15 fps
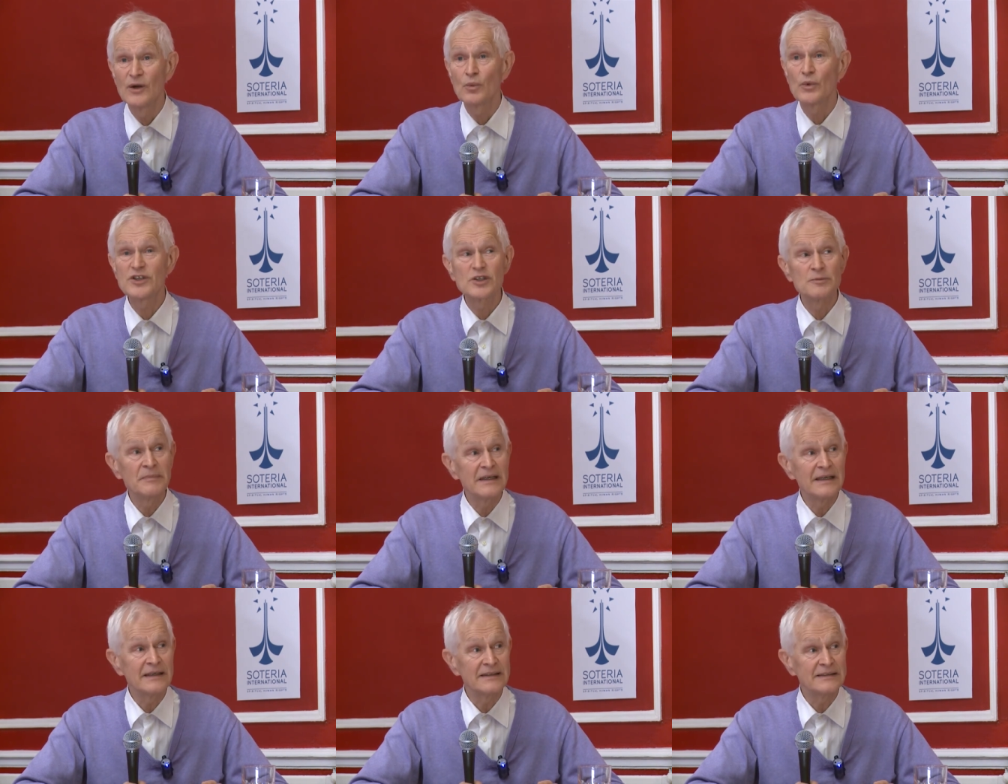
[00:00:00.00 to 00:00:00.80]
which
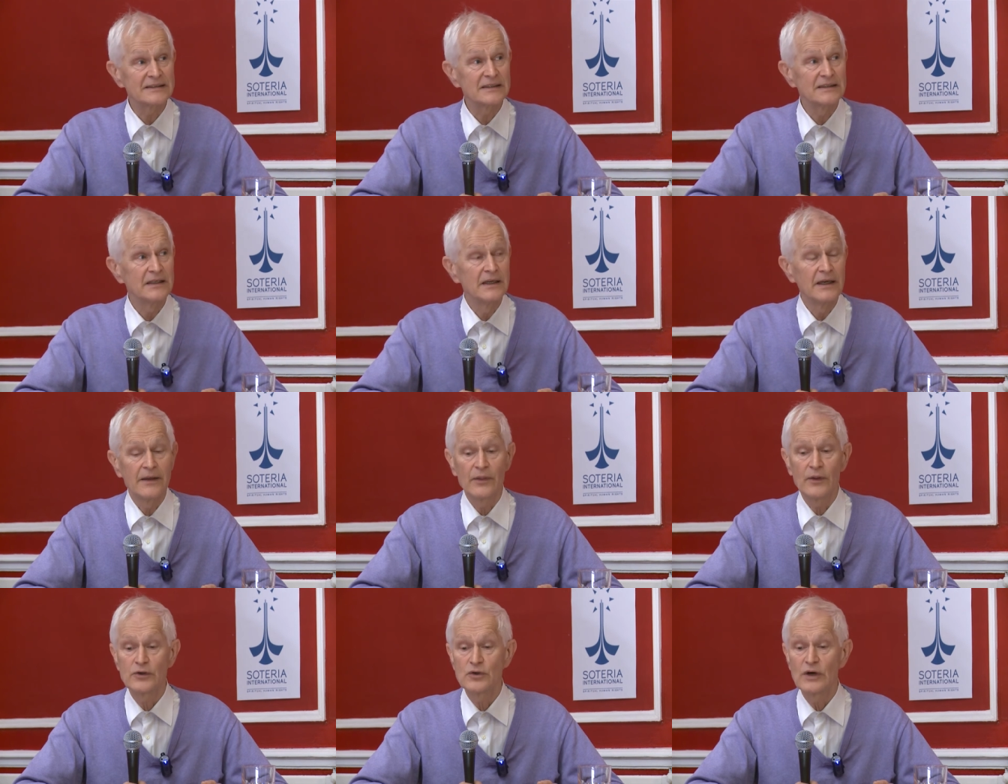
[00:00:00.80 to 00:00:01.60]
means
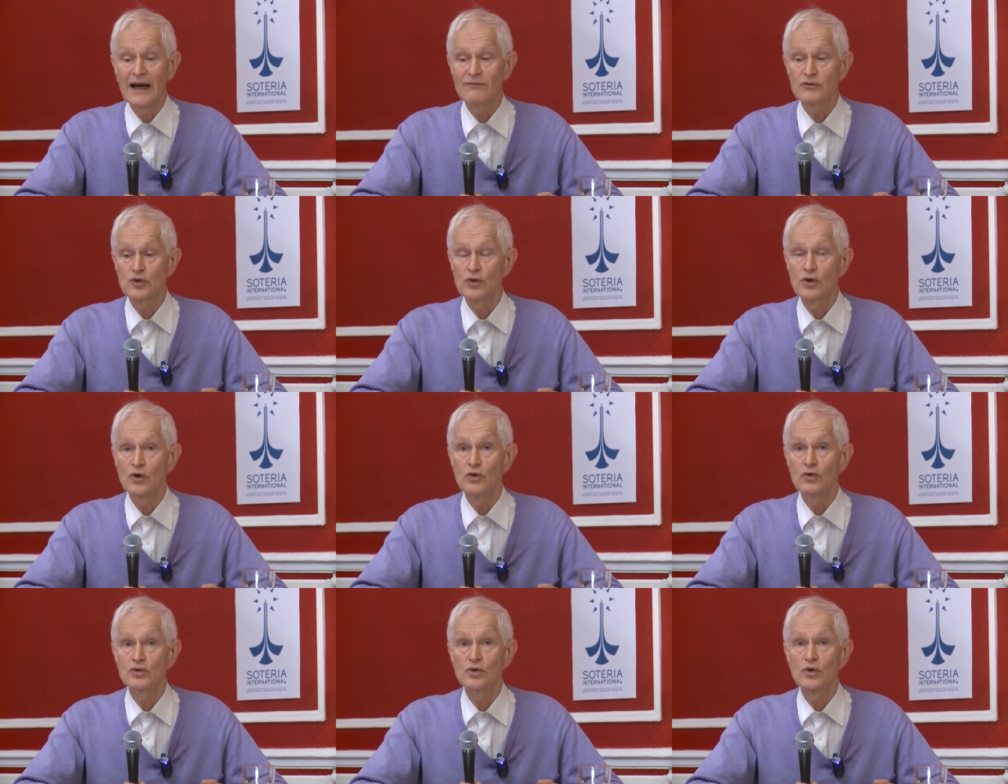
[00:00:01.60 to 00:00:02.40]
that you have to
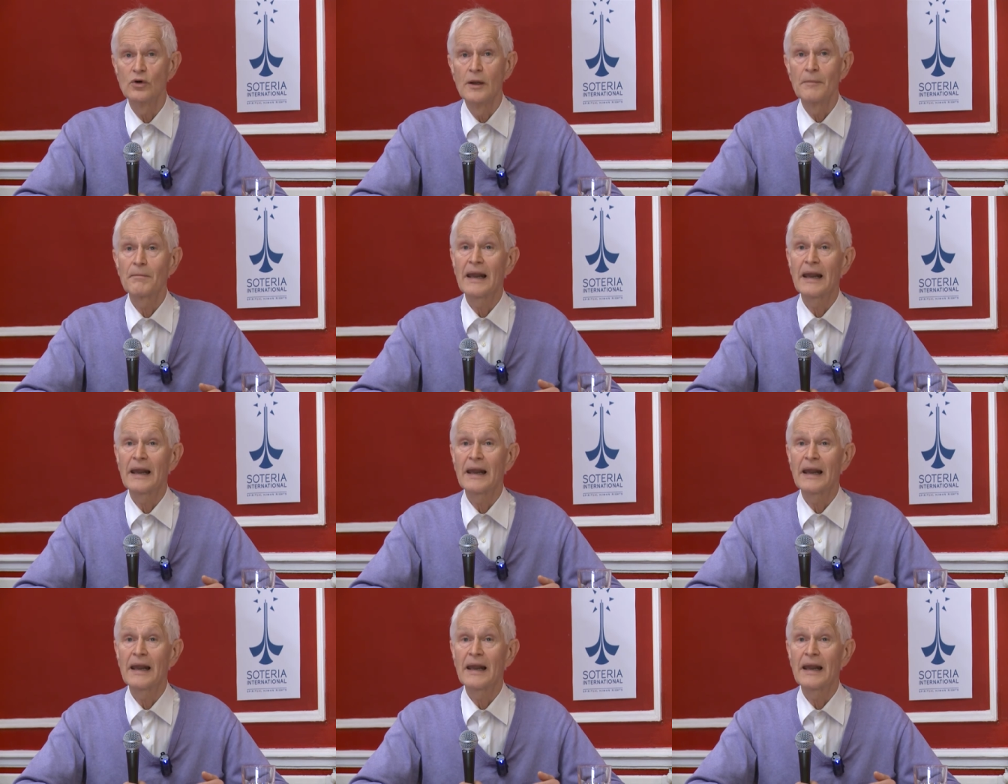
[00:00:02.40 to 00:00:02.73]
go to